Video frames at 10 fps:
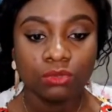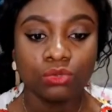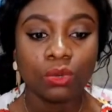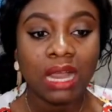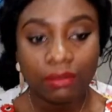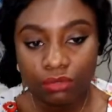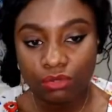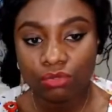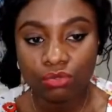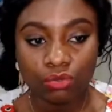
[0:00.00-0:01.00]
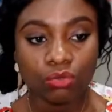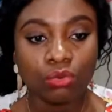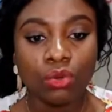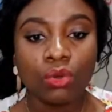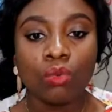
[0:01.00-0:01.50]
You have to know
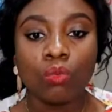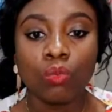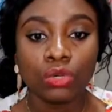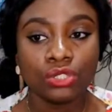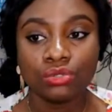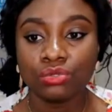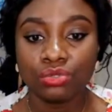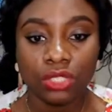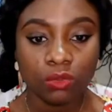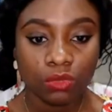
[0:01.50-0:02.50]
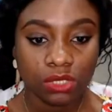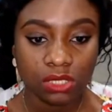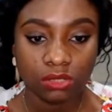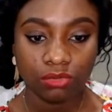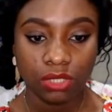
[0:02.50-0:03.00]
what you truly want
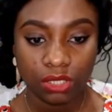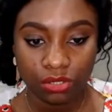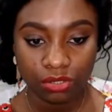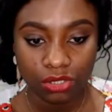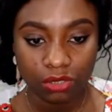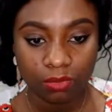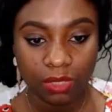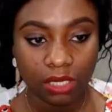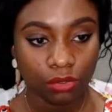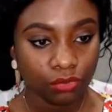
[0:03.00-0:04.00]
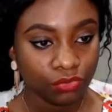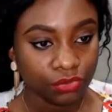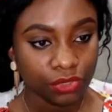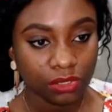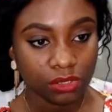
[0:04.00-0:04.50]
in a relationship and go
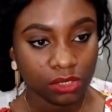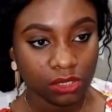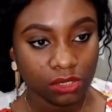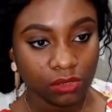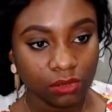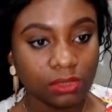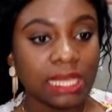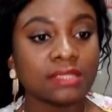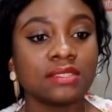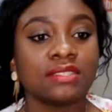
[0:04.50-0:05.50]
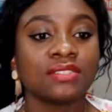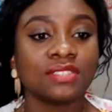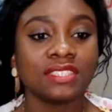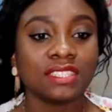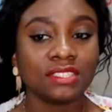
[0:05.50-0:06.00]
for it. So that's it
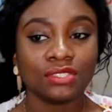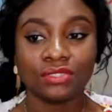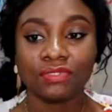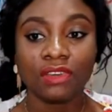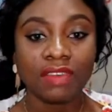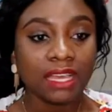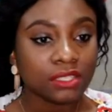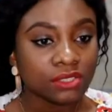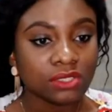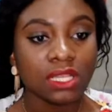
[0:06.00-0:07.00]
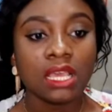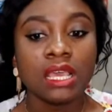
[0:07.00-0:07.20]
on this edition of Love Angles.